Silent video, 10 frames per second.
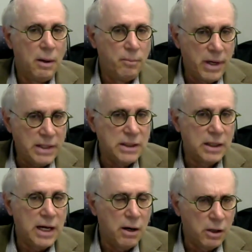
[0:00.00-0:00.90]
basic
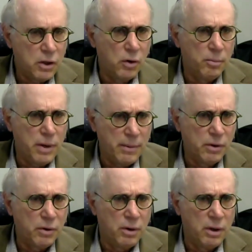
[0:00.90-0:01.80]
current
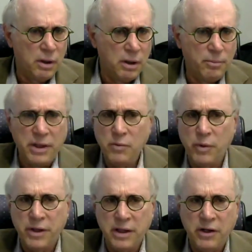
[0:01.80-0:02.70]
popular opinion
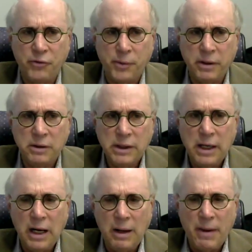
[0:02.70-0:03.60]
within Israel.
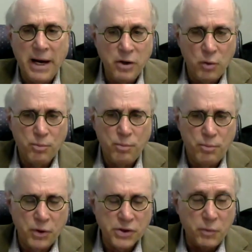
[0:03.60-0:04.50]
I know
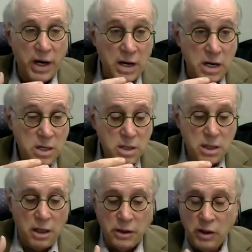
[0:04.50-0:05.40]
personally
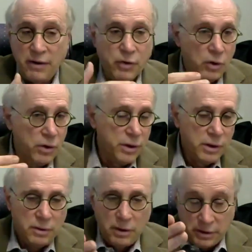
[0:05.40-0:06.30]
when I've heard
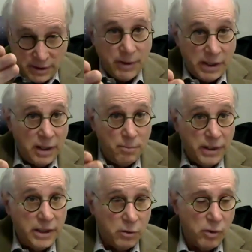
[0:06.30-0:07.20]
somebody like
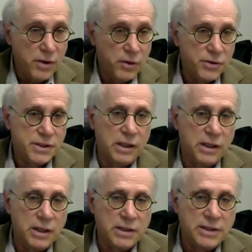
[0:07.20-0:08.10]
Blinken or others
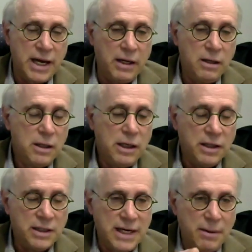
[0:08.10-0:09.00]
say in
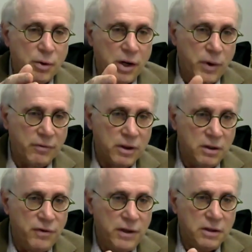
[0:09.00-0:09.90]
the same breath we have to
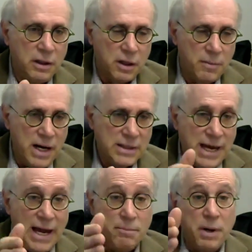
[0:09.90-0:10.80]
defeat Hamas.
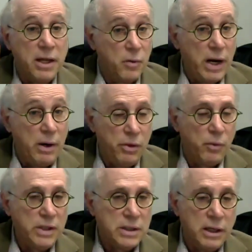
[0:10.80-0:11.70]
And by the way, the
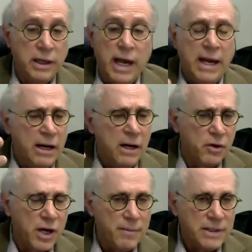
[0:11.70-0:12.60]
reason, and other
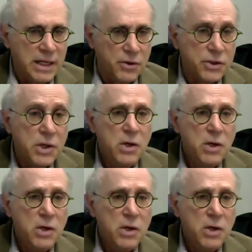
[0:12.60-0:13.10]
commentators